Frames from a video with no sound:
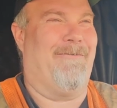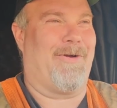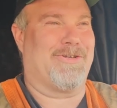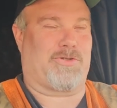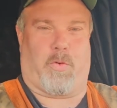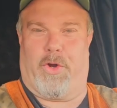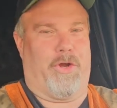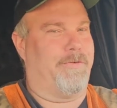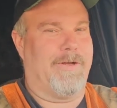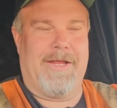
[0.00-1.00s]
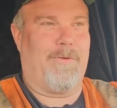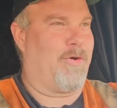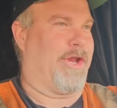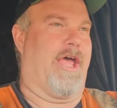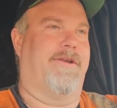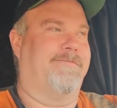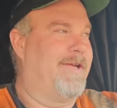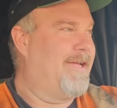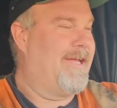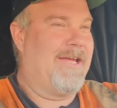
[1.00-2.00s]
We're screwed. We're done.
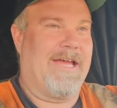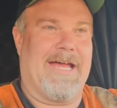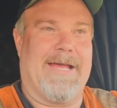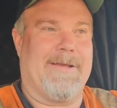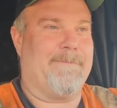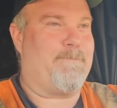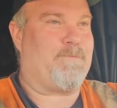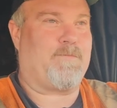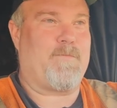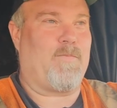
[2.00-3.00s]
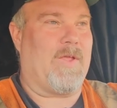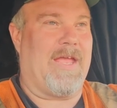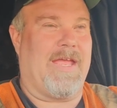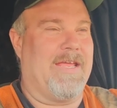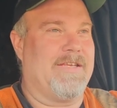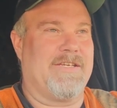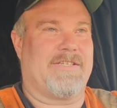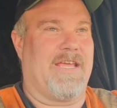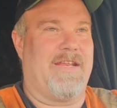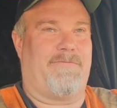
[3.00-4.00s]
And
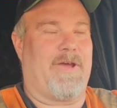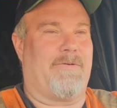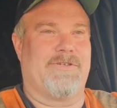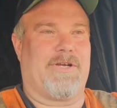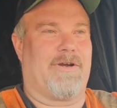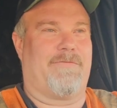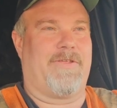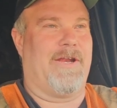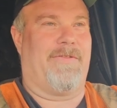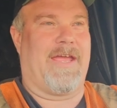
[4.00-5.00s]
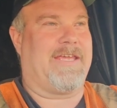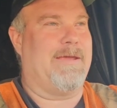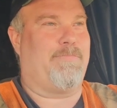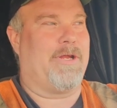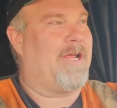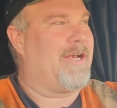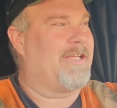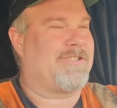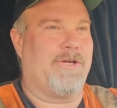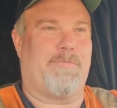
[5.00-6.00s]
the Federal Reserve, they keep putting on
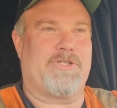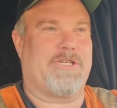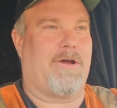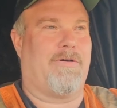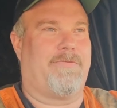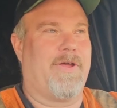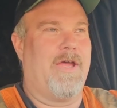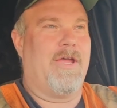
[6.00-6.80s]
this stupid show of,